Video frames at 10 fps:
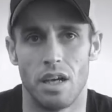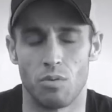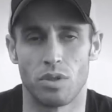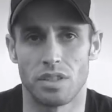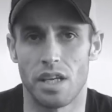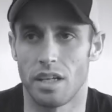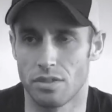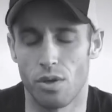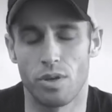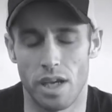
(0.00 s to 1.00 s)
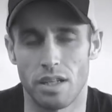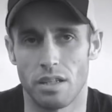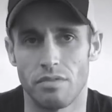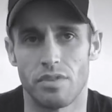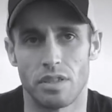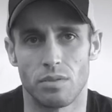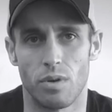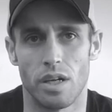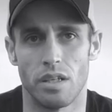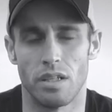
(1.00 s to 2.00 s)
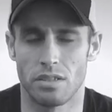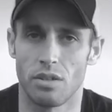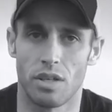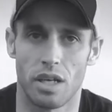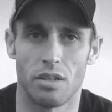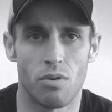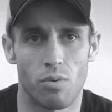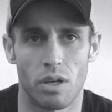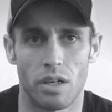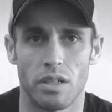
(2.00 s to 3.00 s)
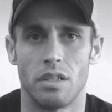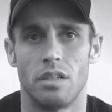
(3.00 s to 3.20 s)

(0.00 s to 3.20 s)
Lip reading: And were saying, it's okay to live this way. It's okay, don't worry.